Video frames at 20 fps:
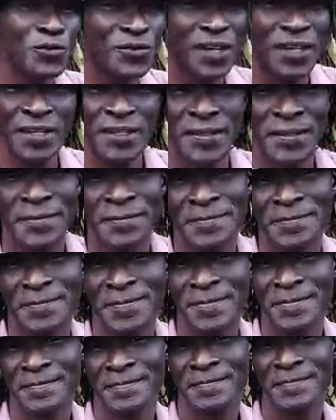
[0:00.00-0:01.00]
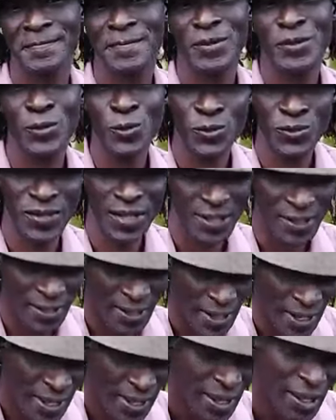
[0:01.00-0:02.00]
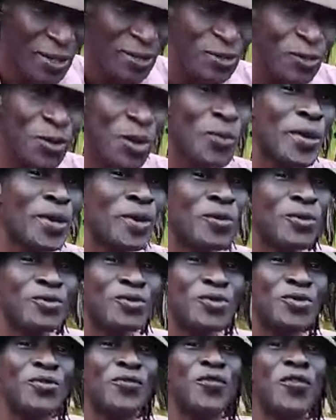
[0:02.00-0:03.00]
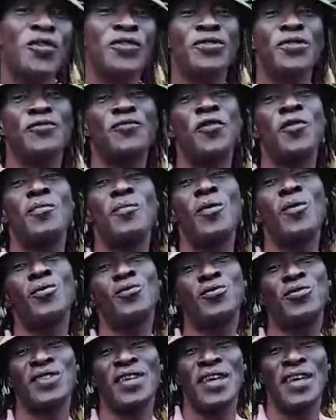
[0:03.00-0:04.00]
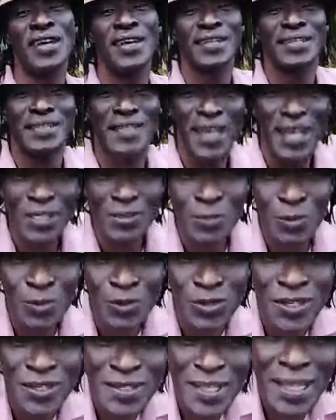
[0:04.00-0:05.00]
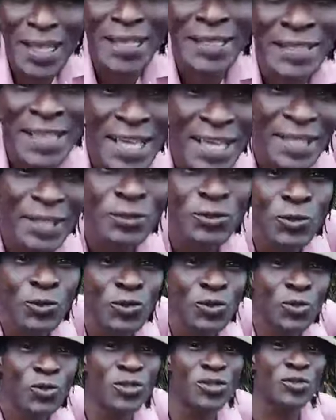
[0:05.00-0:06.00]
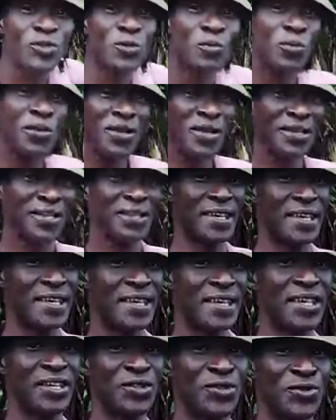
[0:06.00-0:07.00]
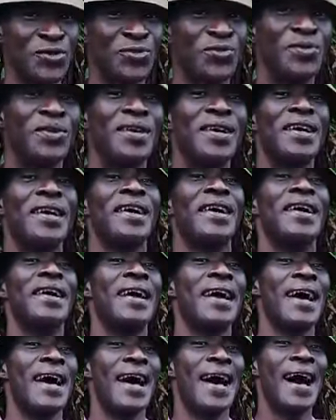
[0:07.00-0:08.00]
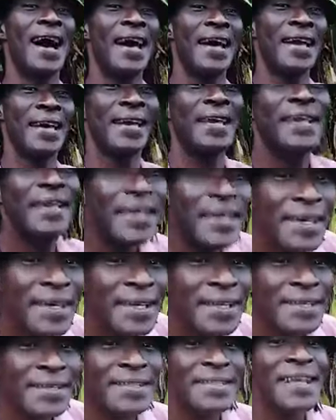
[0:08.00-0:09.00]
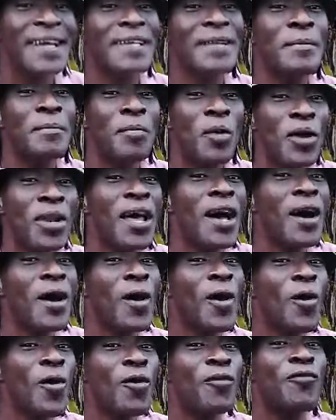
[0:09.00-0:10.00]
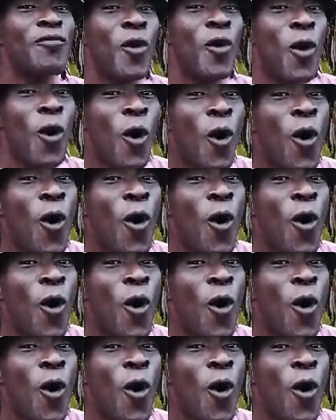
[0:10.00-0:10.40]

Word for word: totally totally so let me continue first and foremost Charles Mosley is the knock into Julie Tumbu in, in issue. I na the mother of